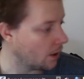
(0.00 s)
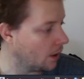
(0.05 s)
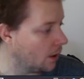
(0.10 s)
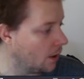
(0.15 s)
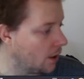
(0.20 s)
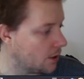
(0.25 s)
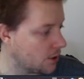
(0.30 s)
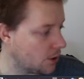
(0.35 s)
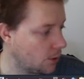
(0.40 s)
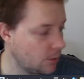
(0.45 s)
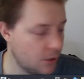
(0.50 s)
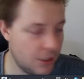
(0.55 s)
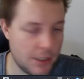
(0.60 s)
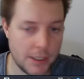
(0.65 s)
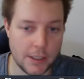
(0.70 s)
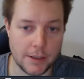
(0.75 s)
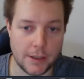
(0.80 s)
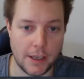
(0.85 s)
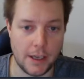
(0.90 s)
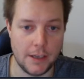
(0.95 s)
So I'll just
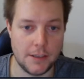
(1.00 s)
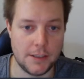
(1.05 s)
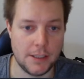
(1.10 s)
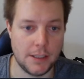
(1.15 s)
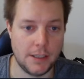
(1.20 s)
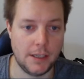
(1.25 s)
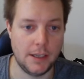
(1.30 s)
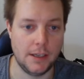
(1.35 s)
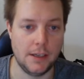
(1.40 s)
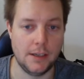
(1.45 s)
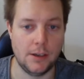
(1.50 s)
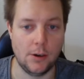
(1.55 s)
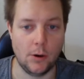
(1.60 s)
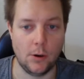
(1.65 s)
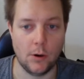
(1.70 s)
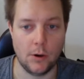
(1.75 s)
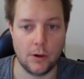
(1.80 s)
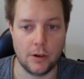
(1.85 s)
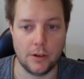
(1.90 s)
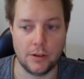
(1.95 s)
hit the enter key
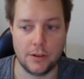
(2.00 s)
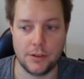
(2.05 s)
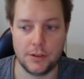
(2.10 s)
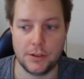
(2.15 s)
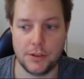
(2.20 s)
on